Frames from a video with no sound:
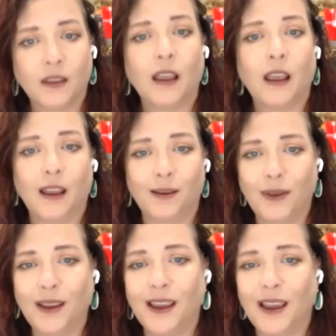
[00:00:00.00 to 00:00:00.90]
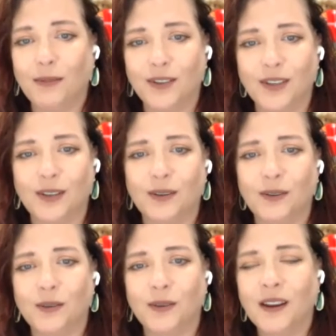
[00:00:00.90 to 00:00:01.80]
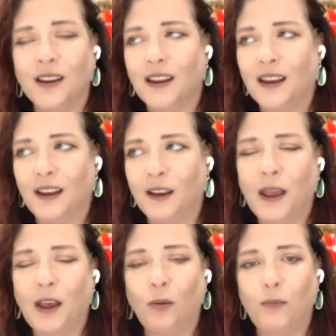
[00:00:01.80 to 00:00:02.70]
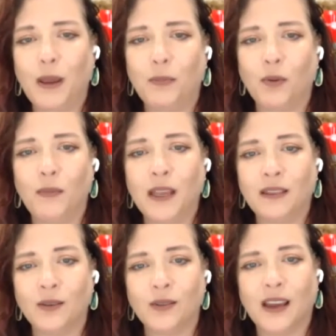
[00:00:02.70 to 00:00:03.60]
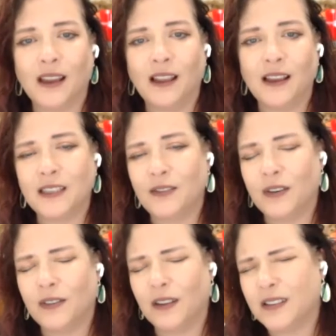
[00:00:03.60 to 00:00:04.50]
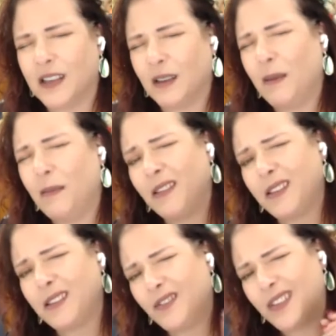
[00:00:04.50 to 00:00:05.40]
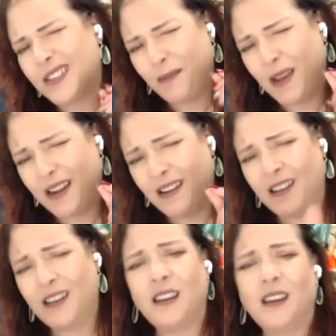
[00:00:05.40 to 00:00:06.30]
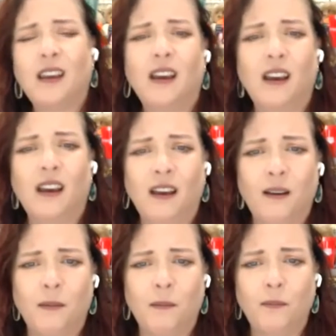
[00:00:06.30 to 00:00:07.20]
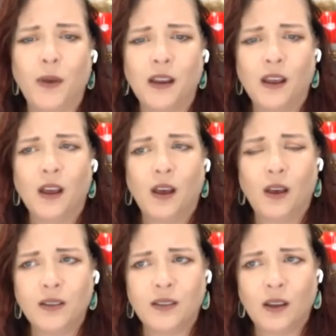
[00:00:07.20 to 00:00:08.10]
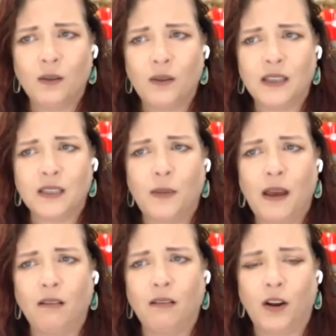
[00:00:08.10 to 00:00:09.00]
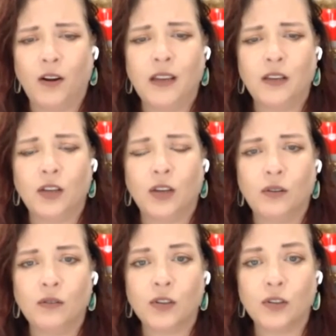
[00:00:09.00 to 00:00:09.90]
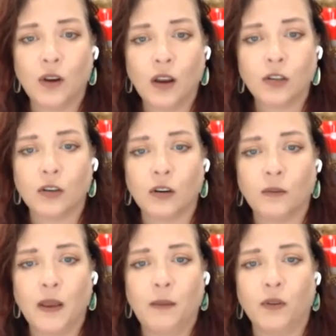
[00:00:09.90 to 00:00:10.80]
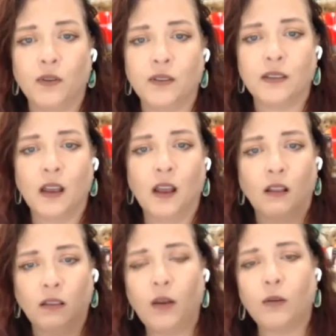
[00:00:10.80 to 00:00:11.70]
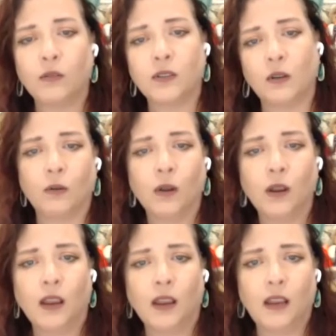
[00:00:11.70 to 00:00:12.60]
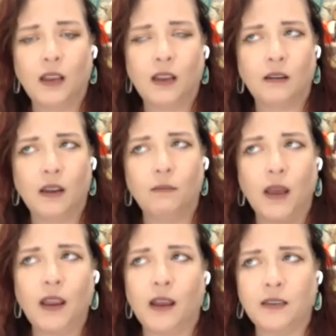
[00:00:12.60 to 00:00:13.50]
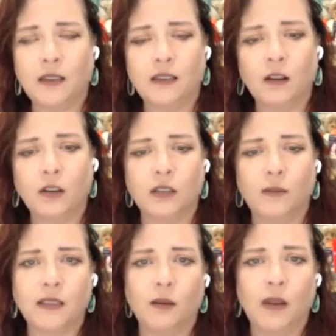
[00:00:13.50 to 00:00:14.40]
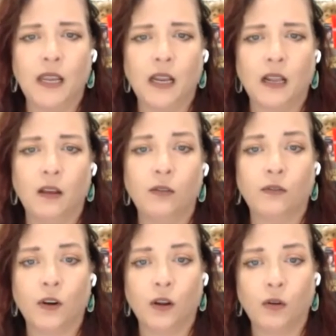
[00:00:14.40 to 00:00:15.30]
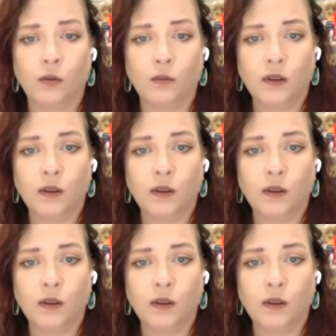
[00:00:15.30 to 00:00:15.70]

and being able to um, help people meet those guidelines, even if it looks like maybe on the surface they might not. Um, but also, it's about learning to structure people's loans. So, in, in my eyes, it's not just about somebody getting a loan for a home,